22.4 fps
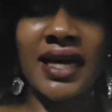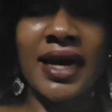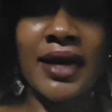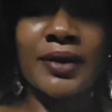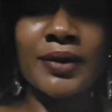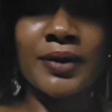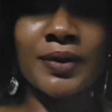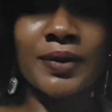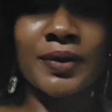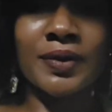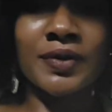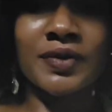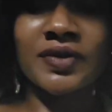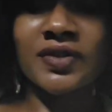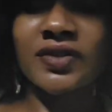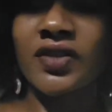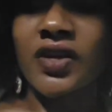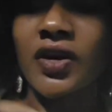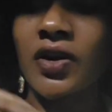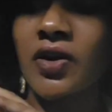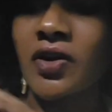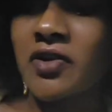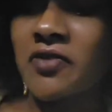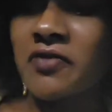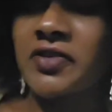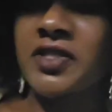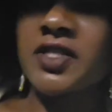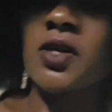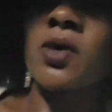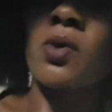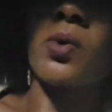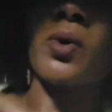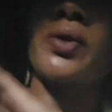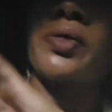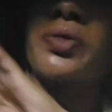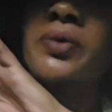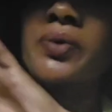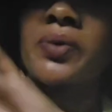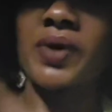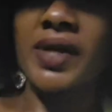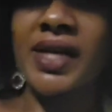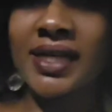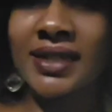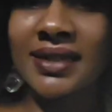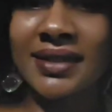cycles. The earth is going
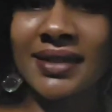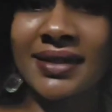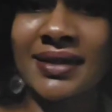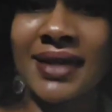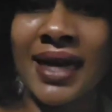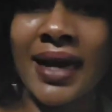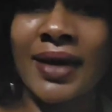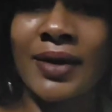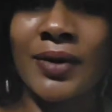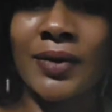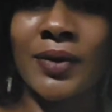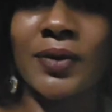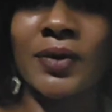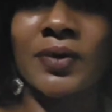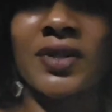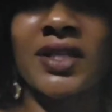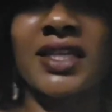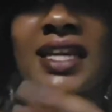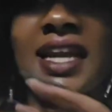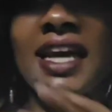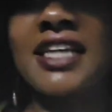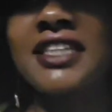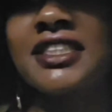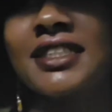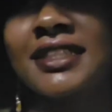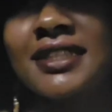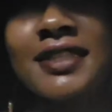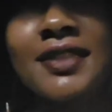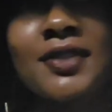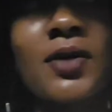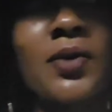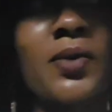through its cycle. The nation